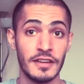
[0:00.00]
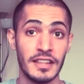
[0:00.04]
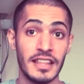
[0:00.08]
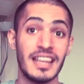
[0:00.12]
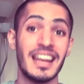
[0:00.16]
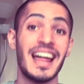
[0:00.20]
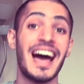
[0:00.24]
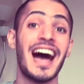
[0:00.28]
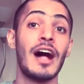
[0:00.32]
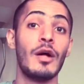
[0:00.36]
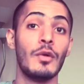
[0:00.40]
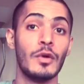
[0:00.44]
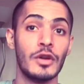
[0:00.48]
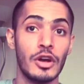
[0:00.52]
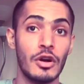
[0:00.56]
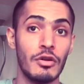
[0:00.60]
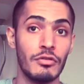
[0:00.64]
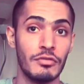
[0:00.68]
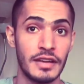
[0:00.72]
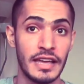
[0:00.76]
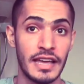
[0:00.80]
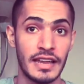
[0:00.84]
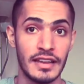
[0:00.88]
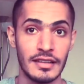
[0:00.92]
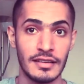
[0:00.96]
and then I'll go
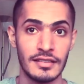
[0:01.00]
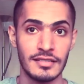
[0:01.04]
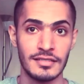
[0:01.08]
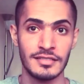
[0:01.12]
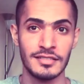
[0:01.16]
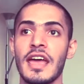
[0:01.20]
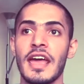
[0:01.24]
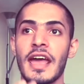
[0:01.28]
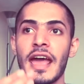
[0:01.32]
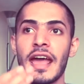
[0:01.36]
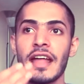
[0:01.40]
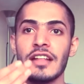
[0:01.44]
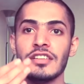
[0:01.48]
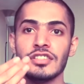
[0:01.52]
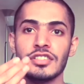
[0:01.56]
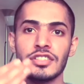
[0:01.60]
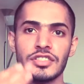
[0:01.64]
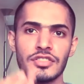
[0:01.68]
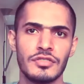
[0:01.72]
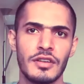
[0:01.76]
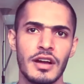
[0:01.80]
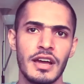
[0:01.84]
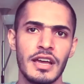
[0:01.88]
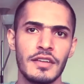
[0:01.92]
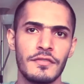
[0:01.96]
get it. And just
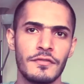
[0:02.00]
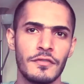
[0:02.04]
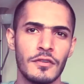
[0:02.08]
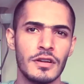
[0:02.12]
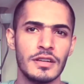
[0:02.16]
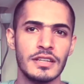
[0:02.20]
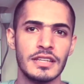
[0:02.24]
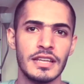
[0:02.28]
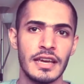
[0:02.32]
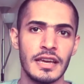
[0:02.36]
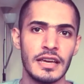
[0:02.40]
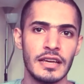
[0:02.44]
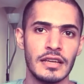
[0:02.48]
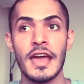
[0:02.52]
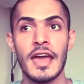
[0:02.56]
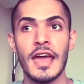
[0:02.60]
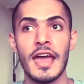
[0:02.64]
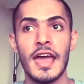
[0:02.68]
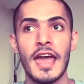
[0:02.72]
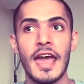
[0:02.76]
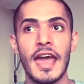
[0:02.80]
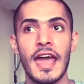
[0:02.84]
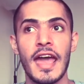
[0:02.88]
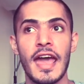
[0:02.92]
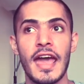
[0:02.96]
try it for a day.
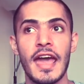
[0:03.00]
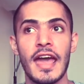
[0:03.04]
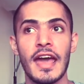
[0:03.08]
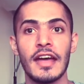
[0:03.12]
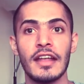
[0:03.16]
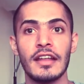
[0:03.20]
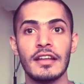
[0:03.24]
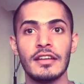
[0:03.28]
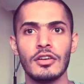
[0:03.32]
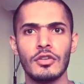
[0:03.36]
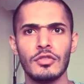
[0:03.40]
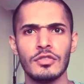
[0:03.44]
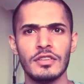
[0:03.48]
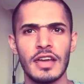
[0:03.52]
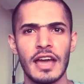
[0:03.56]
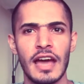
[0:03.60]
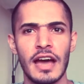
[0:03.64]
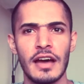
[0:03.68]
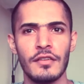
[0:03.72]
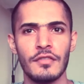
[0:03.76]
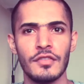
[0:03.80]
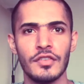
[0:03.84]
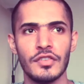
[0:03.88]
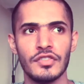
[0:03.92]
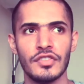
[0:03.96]
And all you
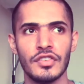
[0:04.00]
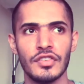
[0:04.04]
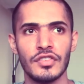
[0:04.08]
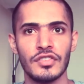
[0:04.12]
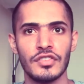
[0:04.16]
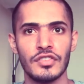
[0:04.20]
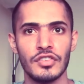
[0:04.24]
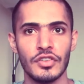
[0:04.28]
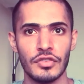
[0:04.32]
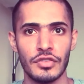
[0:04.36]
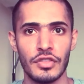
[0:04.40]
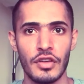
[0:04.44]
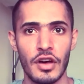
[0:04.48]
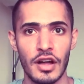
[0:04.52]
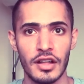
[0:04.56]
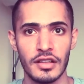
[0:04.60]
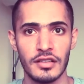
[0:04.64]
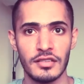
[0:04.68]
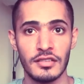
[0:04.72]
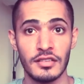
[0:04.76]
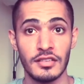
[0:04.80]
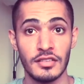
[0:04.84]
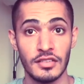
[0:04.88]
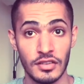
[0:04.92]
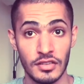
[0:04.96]
have is just your
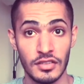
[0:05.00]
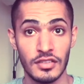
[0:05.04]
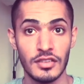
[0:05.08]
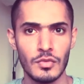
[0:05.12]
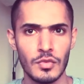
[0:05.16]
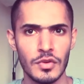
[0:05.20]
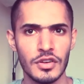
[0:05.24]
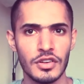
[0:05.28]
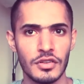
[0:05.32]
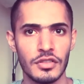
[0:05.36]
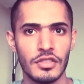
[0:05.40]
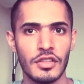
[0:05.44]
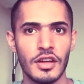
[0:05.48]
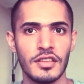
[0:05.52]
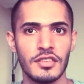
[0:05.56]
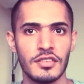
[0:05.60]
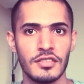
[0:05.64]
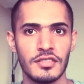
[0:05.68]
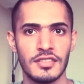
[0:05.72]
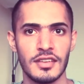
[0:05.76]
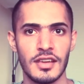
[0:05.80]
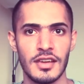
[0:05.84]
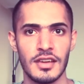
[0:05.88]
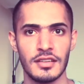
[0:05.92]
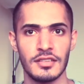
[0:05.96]
thoughts. Just see what your thoughts are
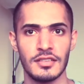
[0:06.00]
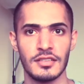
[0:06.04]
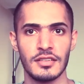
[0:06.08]
saying